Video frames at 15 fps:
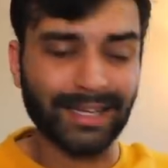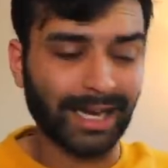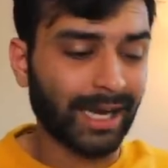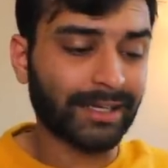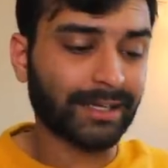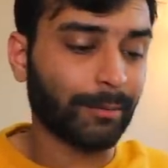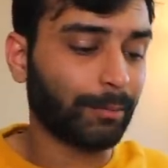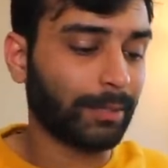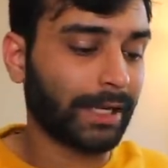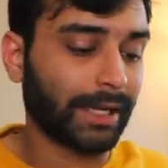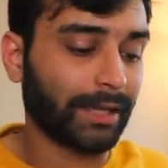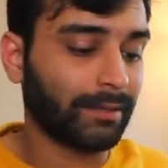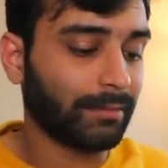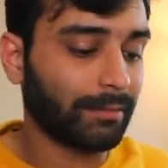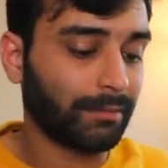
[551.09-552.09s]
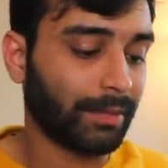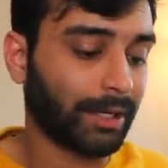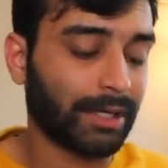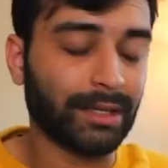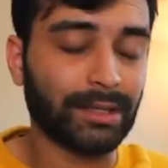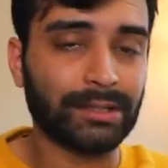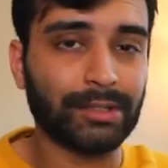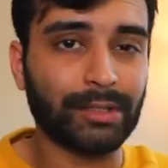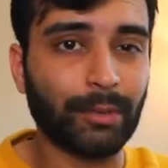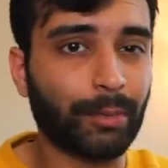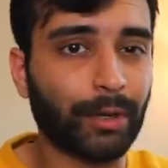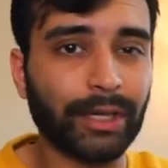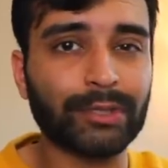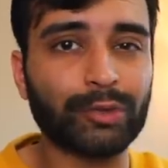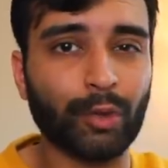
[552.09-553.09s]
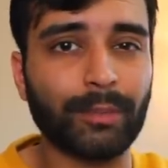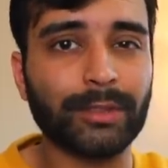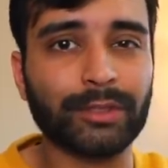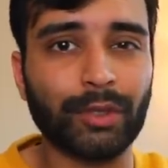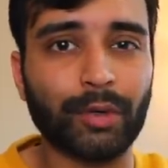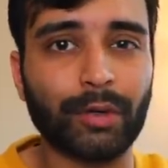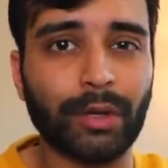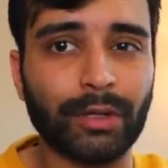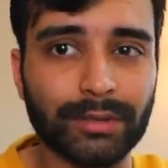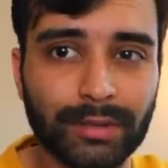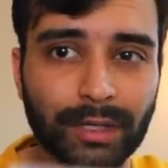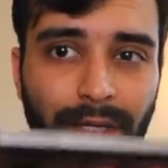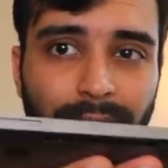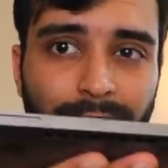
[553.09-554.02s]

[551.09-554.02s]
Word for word: Can't complain because you're putting so much load on